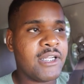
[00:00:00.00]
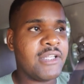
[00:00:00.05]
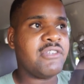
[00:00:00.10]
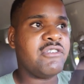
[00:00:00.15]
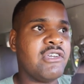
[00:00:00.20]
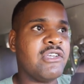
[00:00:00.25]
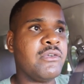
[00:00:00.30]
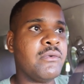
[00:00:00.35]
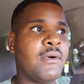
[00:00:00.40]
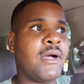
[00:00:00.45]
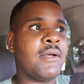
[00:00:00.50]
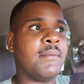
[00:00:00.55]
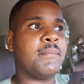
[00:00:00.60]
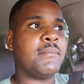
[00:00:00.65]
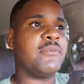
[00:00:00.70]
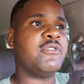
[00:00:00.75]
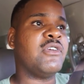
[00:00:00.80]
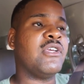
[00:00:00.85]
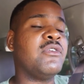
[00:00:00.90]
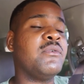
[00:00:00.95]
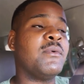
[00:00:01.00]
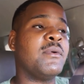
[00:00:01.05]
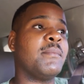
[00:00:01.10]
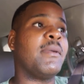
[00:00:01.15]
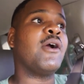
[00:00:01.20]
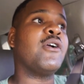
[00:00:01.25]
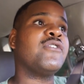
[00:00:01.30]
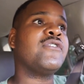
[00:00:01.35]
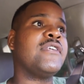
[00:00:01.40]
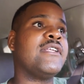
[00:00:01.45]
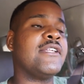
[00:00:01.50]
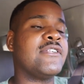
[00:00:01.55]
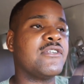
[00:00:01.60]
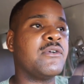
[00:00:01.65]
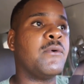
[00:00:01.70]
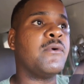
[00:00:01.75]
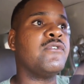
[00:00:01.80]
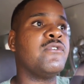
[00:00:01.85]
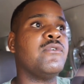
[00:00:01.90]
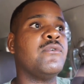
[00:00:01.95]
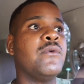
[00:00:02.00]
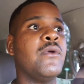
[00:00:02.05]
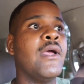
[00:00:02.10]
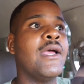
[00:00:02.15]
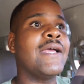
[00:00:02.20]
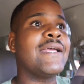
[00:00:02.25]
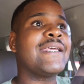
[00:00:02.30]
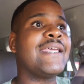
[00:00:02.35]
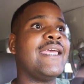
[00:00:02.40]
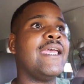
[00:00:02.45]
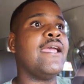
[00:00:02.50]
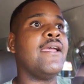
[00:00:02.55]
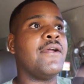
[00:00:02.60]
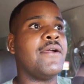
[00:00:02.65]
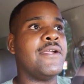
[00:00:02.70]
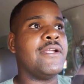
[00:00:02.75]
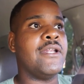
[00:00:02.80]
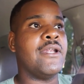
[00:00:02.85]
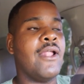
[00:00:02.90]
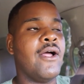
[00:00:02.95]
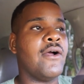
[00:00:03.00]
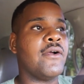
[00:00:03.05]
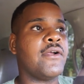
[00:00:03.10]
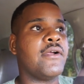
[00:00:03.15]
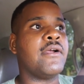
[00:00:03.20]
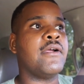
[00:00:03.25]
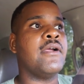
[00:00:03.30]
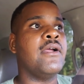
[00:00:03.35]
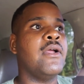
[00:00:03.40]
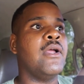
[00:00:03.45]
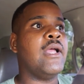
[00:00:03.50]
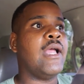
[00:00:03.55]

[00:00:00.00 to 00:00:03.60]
genuine person is going to carry longer,